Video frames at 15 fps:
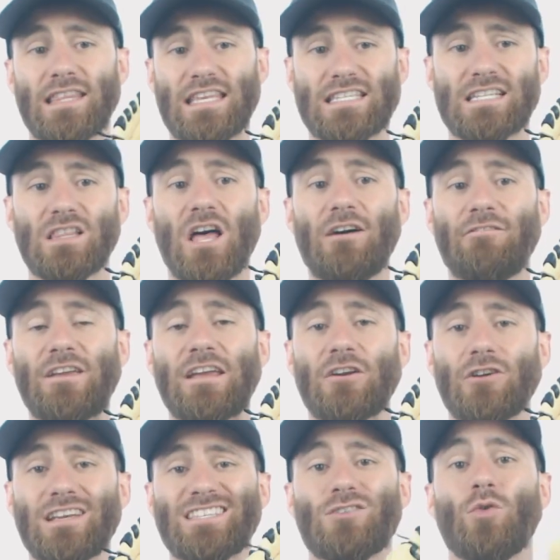This glove
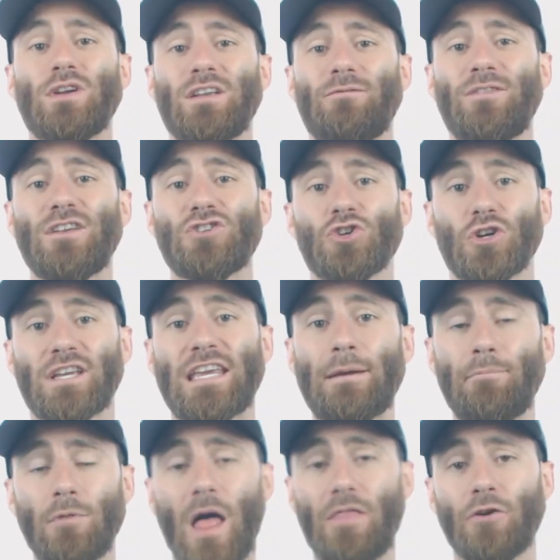here is going to feature
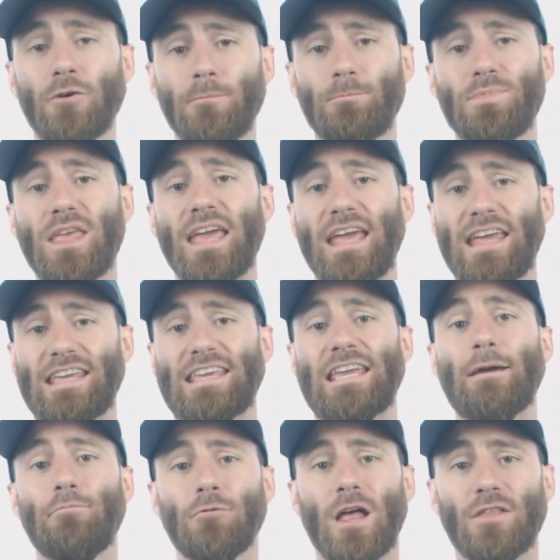kip leather, and
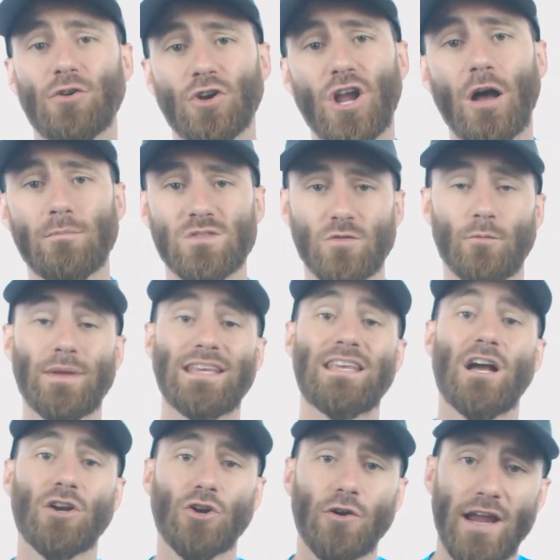kip leather comes from a
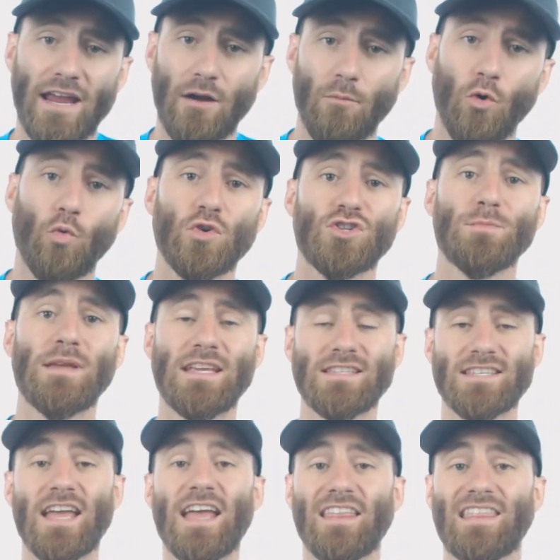younger animal, which
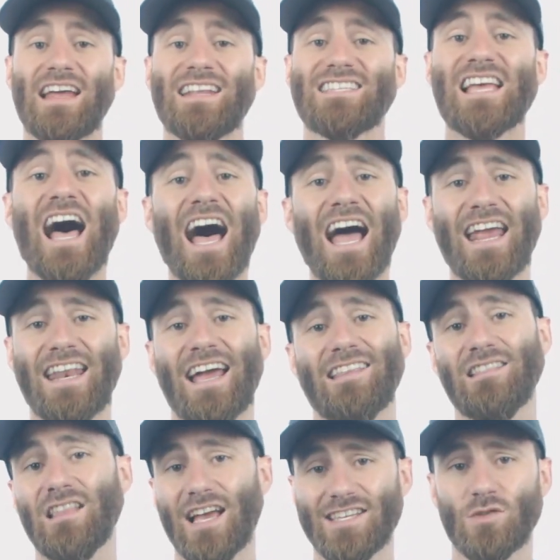means that its hide
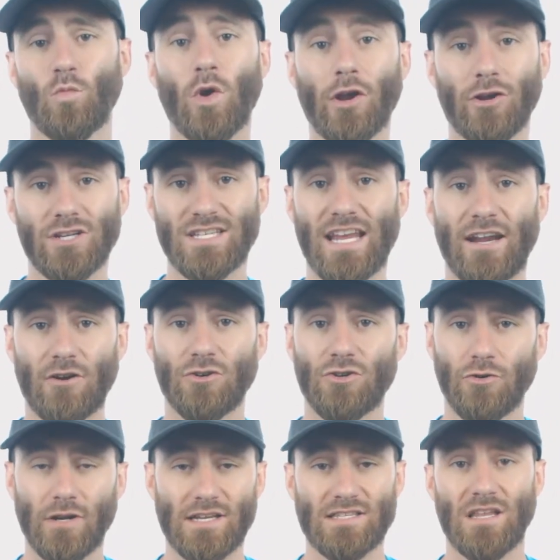had less wear and tear
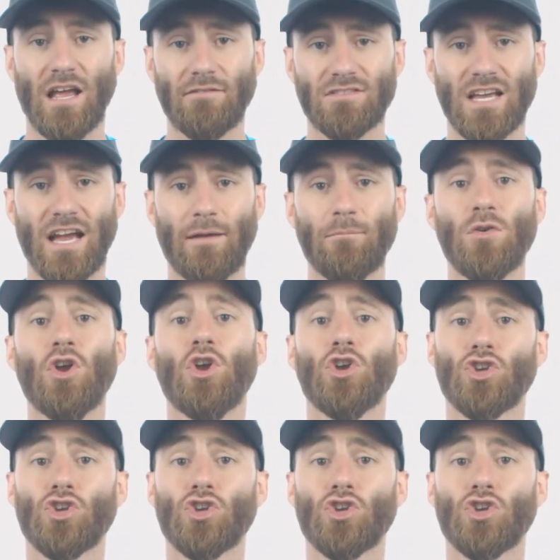during its lifetime.